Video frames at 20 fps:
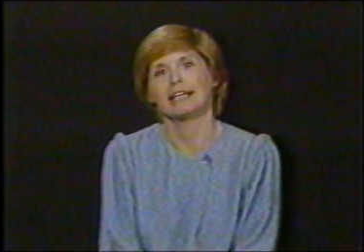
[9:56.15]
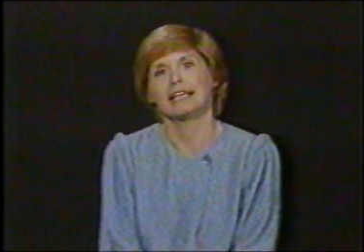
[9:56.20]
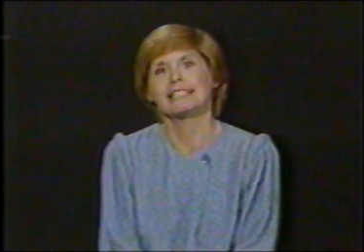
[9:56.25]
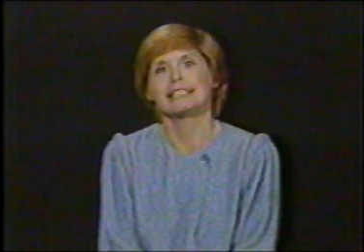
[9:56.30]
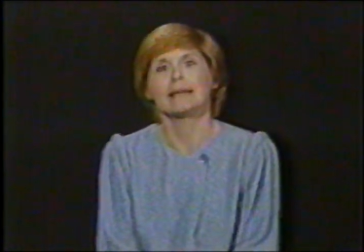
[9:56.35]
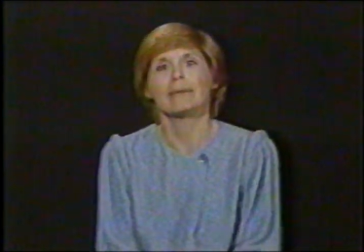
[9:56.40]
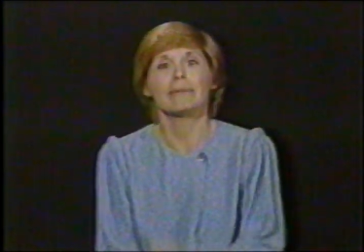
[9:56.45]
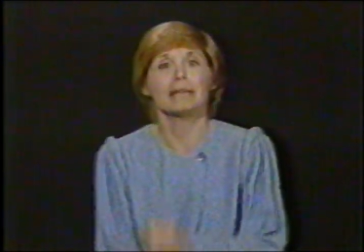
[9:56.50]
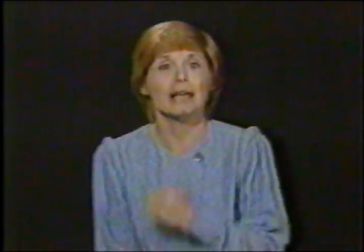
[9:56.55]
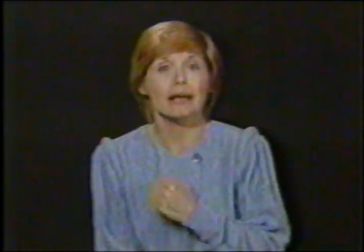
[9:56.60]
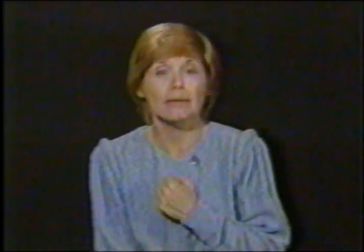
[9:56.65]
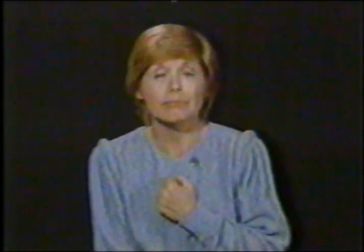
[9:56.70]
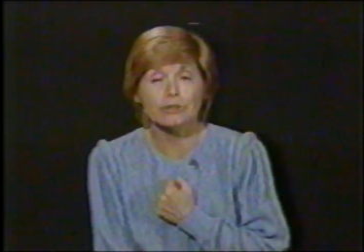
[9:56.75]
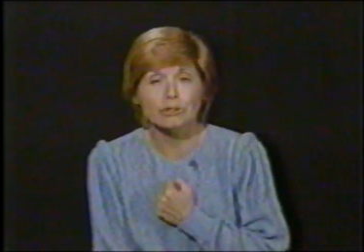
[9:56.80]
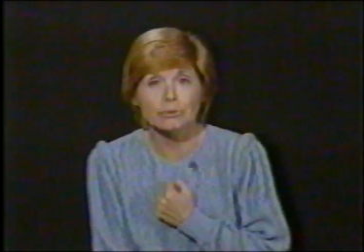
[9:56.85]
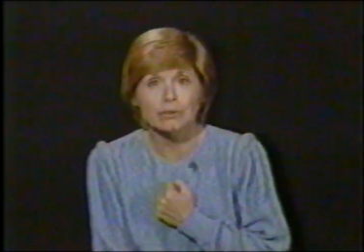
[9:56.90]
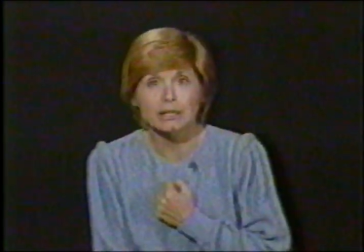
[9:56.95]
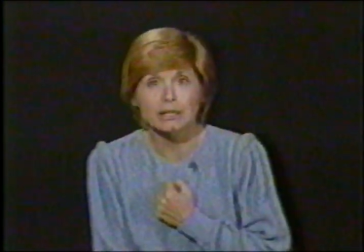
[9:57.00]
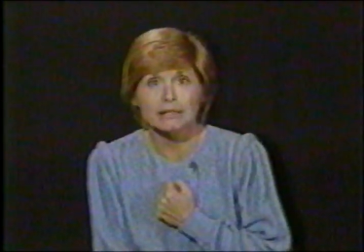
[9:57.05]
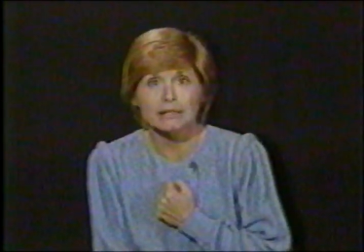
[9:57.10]
It's something
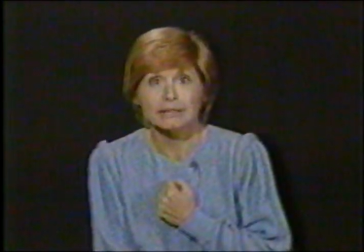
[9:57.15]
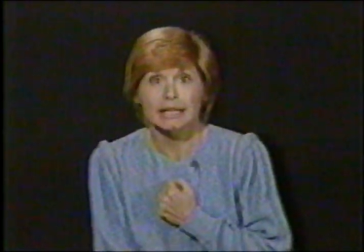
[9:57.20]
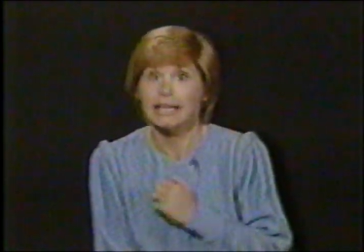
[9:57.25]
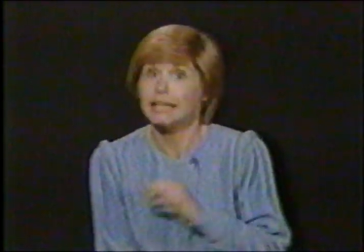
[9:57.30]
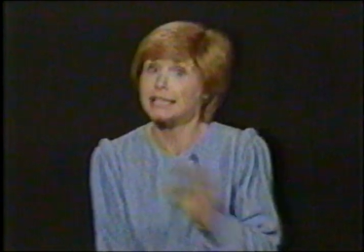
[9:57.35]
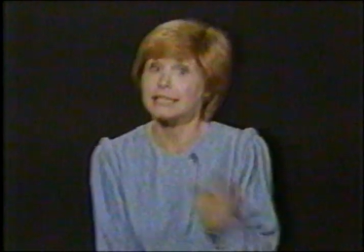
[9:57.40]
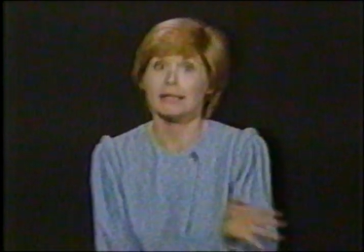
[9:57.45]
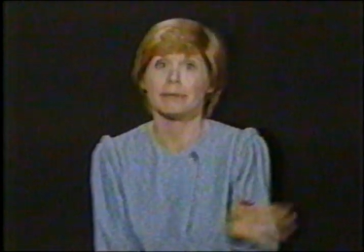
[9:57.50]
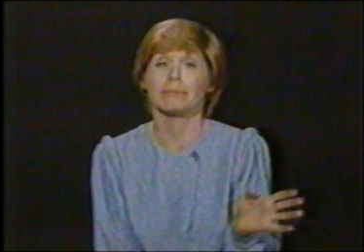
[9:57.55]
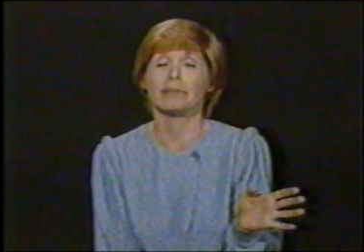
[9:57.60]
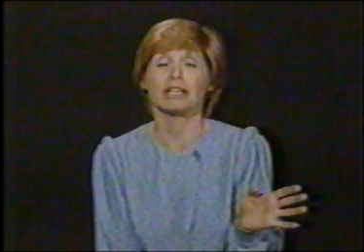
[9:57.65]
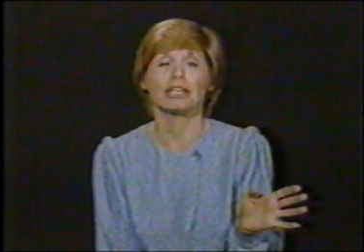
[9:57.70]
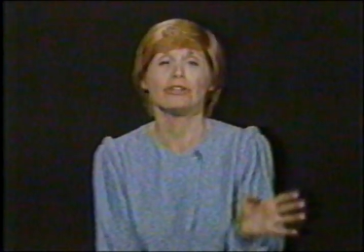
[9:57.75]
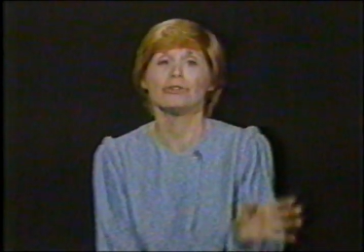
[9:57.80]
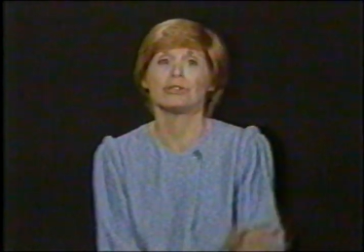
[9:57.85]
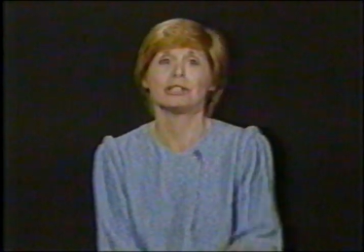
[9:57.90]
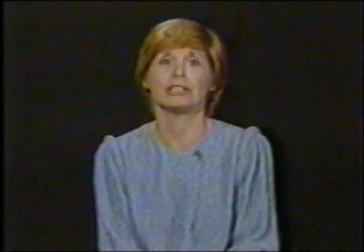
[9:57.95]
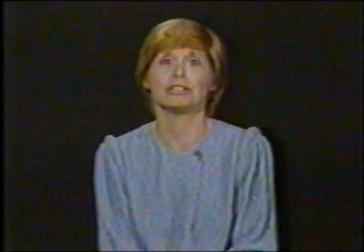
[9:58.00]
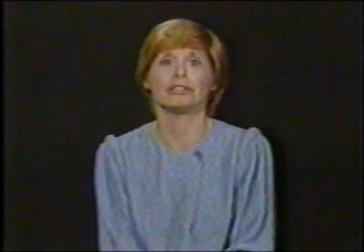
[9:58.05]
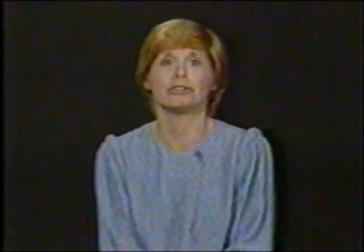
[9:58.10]
I'm doing, and it's something
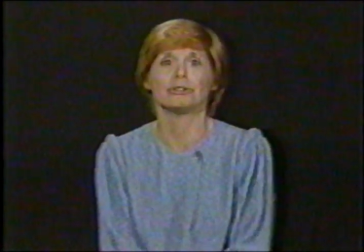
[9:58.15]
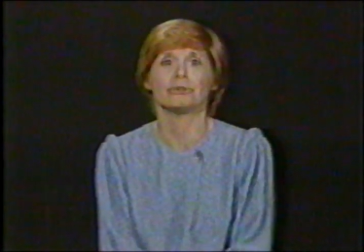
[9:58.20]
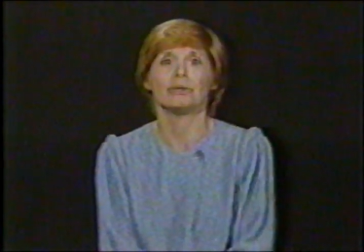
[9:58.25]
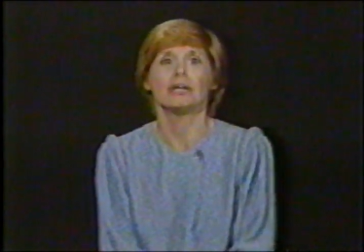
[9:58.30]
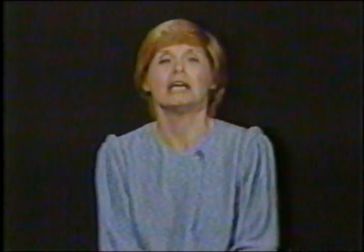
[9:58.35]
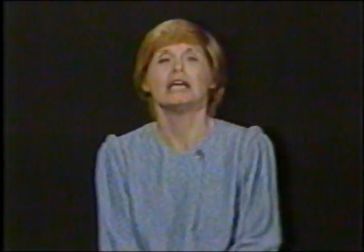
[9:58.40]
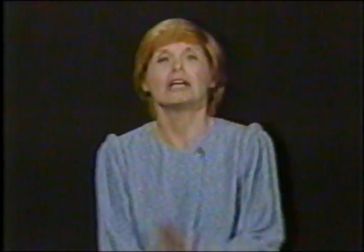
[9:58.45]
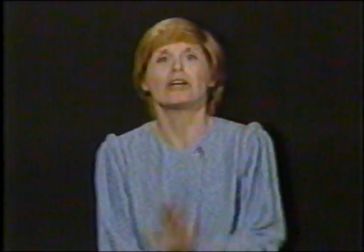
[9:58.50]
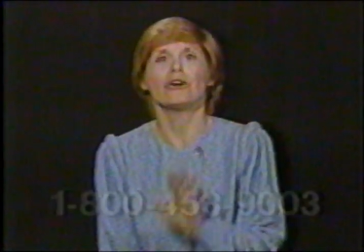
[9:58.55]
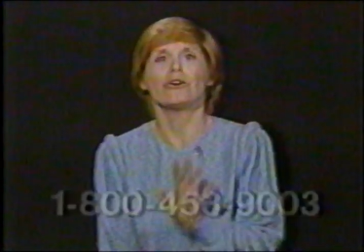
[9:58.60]
you can do.